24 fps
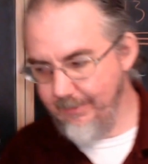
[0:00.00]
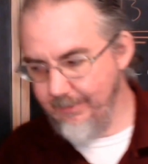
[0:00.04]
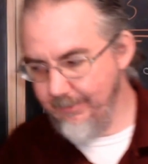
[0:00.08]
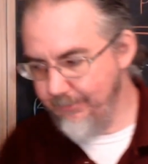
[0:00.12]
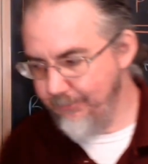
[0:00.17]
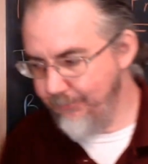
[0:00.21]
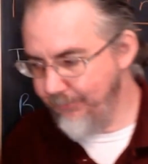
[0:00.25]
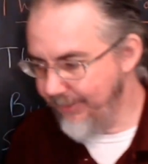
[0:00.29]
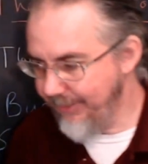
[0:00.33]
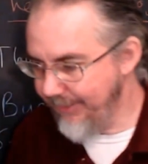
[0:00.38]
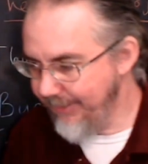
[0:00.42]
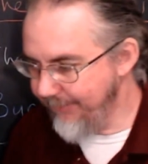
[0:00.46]

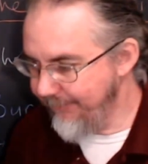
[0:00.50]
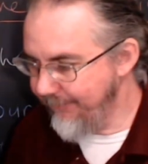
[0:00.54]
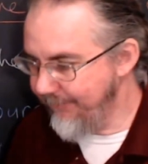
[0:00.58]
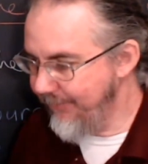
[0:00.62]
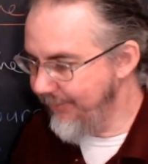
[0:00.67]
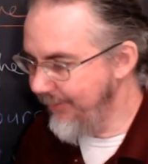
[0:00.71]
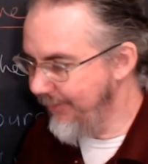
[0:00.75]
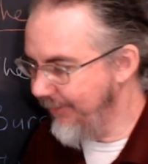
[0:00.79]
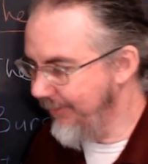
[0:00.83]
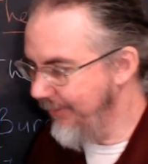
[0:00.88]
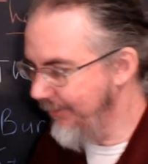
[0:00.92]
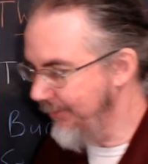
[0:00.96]
with
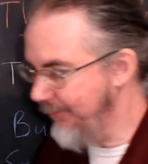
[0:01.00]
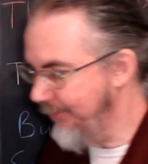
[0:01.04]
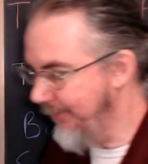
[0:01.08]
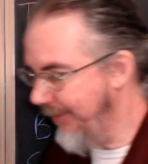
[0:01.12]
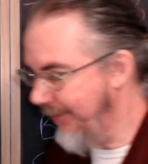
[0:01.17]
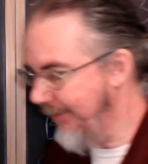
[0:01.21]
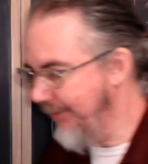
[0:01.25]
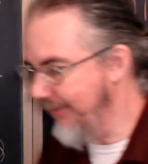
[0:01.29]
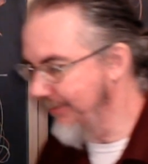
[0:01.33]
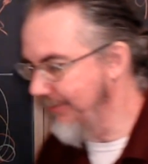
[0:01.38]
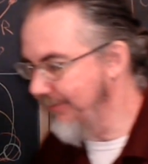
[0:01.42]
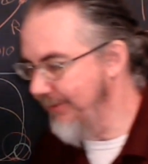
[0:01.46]
FDR's
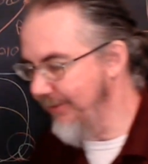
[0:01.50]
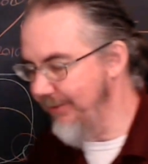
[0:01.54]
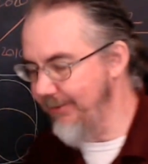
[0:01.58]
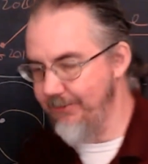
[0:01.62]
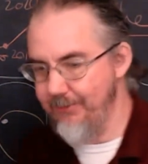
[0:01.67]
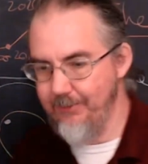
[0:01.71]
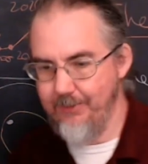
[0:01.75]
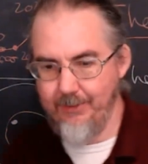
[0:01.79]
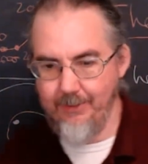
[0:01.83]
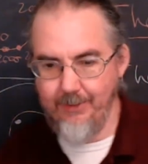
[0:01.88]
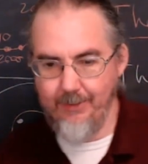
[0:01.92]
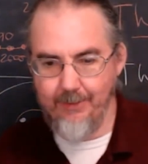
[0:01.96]
policies,
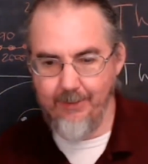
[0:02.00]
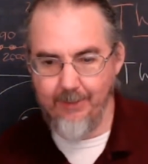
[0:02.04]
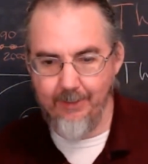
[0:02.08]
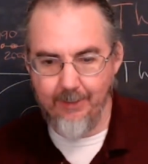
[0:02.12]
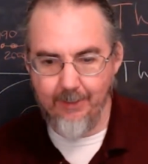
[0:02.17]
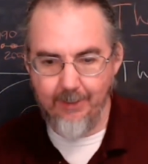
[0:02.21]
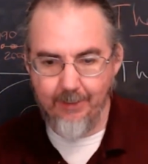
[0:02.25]
the